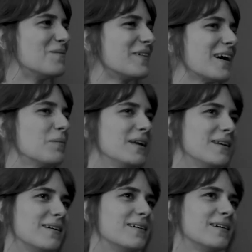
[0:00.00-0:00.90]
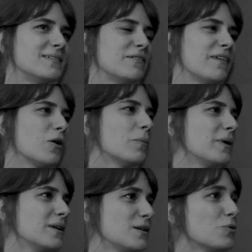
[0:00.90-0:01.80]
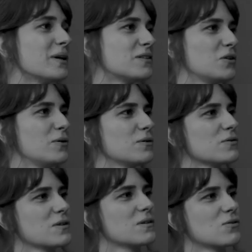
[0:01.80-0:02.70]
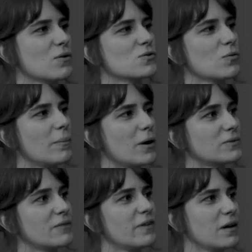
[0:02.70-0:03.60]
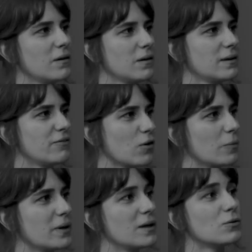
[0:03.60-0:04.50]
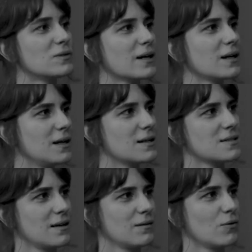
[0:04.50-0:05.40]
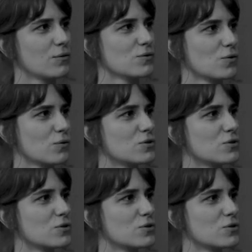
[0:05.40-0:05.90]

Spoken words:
But I mean, developing new materials is also about developing new techniques and also